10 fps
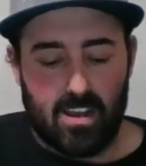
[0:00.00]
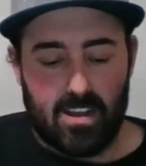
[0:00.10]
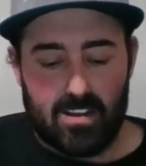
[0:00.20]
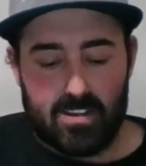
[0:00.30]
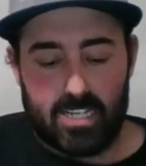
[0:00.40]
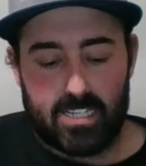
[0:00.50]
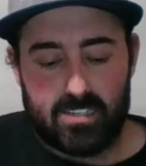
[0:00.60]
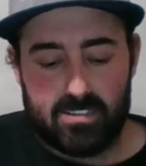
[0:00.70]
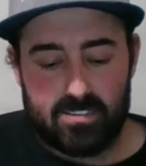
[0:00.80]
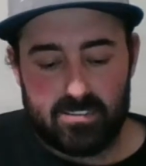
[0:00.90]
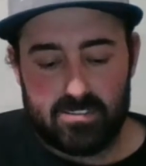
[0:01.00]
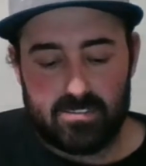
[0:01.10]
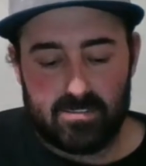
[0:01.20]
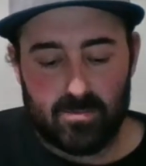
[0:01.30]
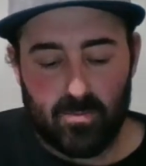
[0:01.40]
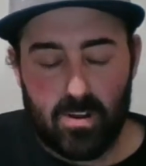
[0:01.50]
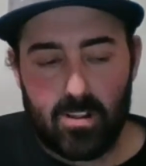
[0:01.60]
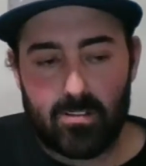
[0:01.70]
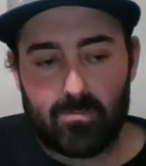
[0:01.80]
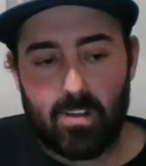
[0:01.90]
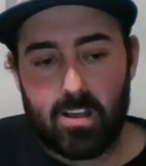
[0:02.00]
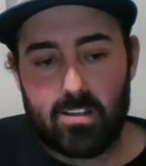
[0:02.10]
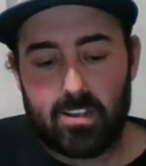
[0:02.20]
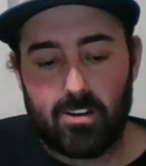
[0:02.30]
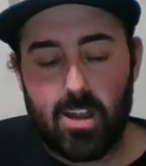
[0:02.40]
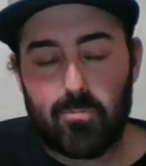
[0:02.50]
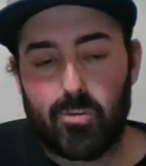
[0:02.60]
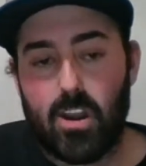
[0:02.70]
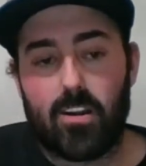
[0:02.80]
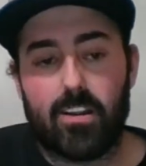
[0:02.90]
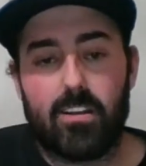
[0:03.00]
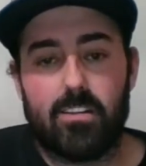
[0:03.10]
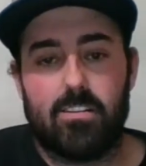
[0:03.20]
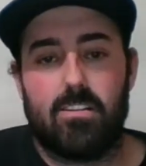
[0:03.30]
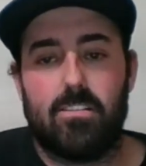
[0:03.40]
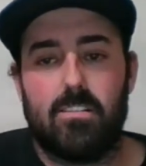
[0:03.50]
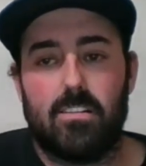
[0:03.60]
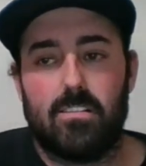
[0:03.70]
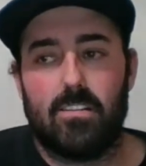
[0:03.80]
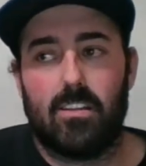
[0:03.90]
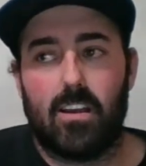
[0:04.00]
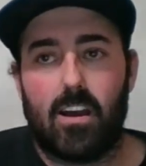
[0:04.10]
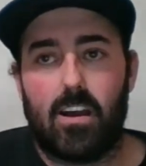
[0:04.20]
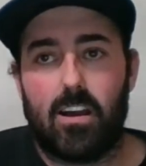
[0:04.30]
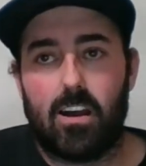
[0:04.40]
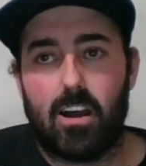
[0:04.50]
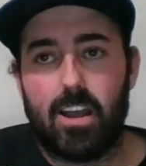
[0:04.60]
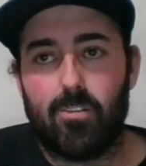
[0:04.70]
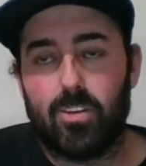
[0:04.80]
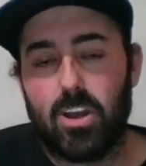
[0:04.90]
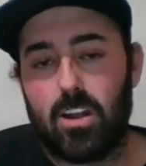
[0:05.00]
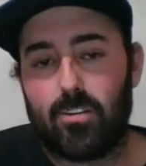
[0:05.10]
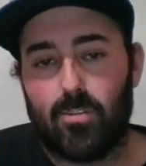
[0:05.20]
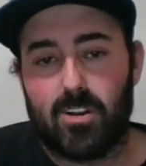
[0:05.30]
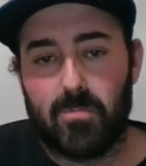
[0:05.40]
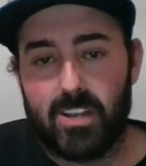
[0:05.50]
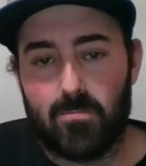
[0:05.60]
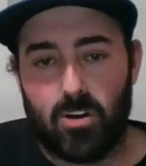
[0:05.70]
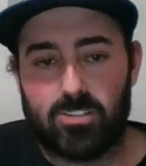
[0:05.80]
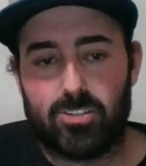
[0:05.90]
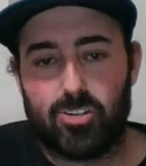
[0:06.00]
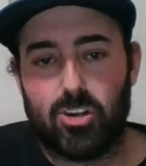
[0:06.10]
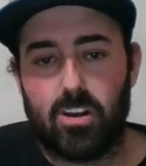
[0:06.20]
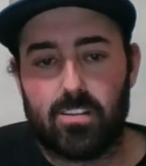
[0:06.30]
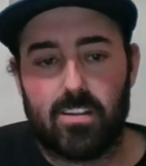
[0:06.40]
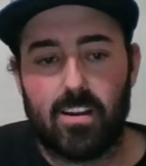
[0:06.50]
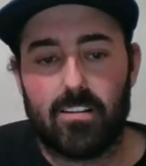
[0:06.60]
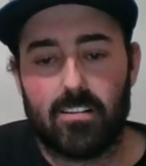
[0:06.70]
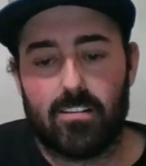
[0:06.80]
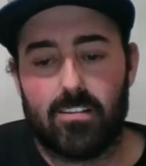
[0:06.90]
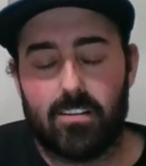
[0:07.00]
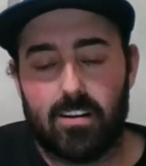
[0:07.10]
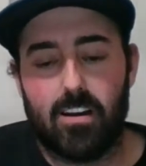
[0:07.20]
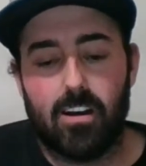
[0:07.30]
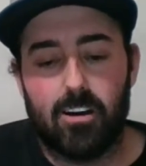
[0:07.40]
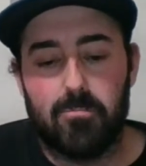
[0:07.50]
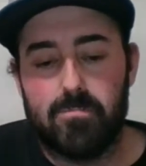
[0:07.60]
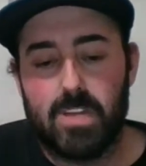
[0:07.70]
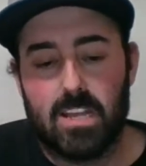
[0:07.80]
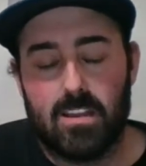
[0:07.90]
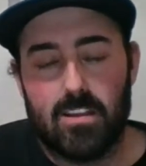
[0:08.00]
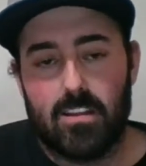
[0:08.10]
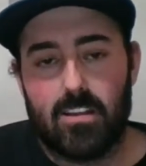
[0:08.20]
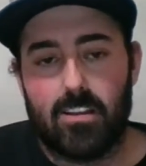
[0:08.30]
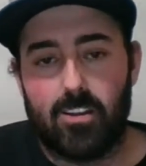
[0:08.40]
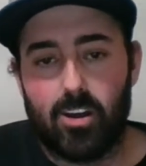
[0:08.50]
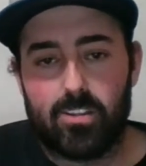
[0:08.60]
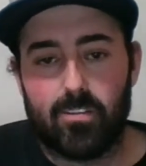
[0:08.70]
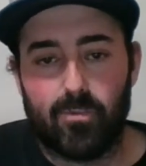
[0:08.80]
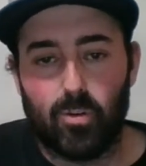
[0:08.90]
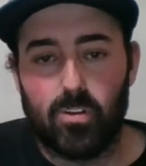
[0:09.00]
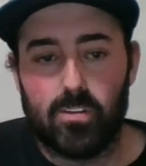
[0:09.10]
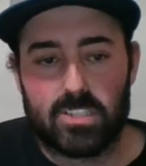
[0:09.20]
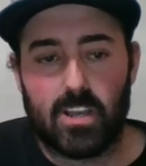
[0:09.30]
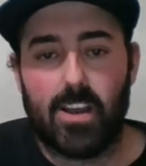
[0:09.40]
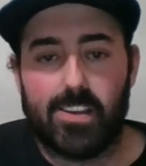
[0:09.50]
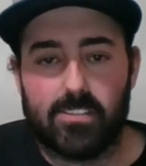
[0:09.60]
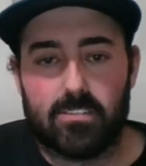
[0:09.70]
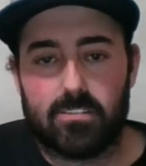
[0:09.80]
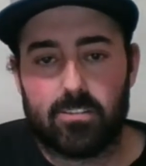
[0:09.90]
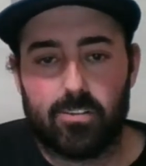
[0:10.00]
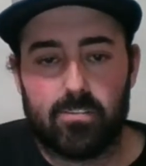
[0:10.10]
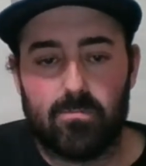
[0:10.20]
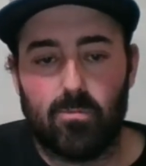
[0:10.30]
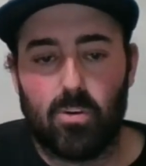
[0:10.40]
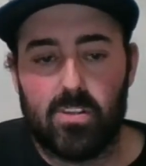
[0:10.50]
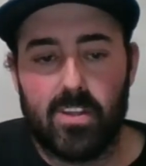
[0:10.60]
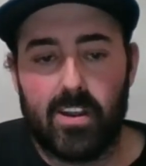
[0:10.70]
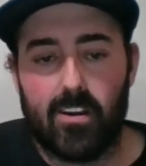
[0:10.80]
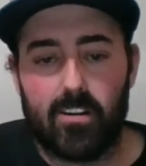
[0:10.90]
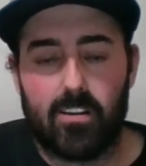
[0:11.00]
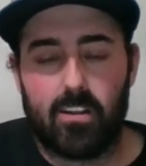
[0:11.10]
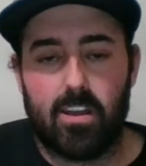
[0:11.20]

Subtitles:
well, in Grand Prairie, I only got to run a mini monster truck there, not the full size one there,